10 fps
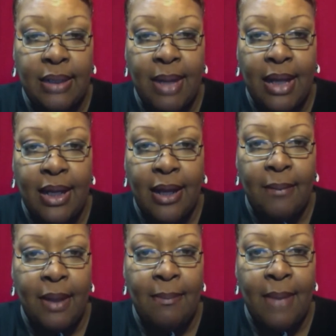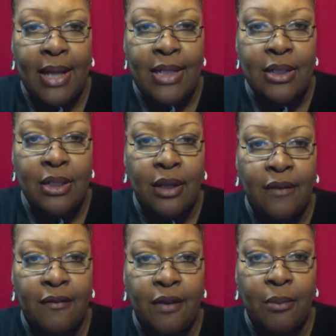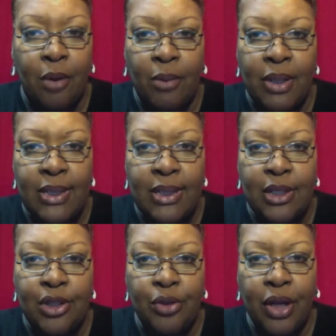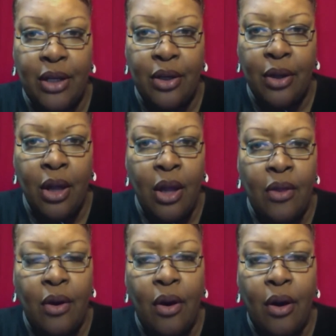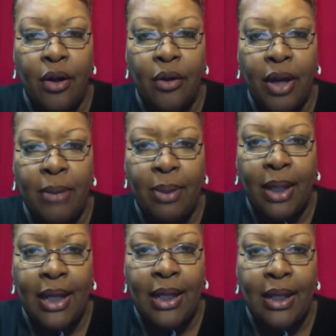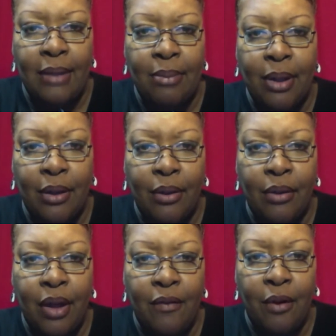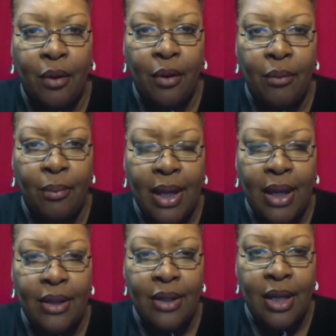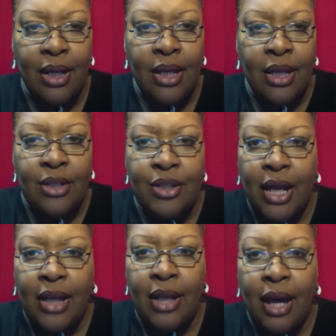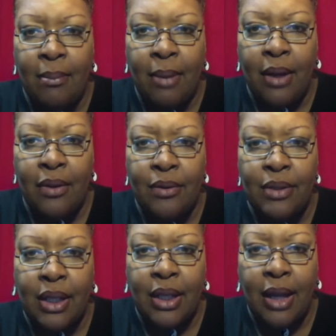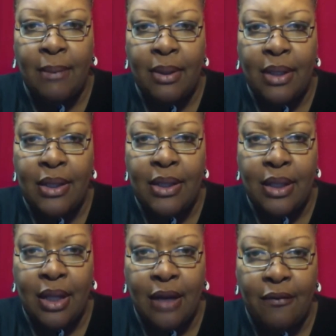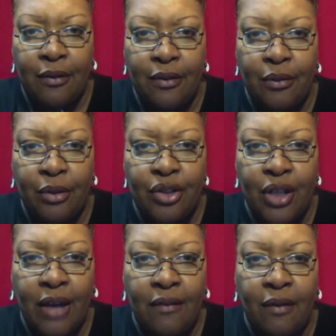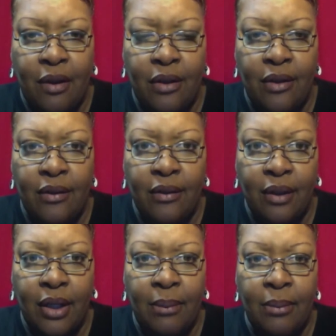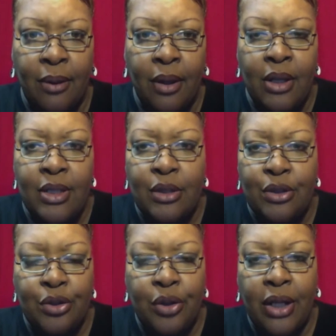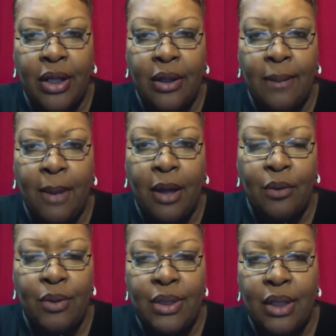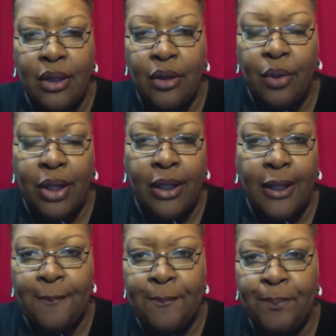made up, and Max took a few moments to straighten the hard gray blanket and pillow of her own bed. She had not bothered to climb beneath the covers when she had fallen asleep, so straightening the bunk was done quickly.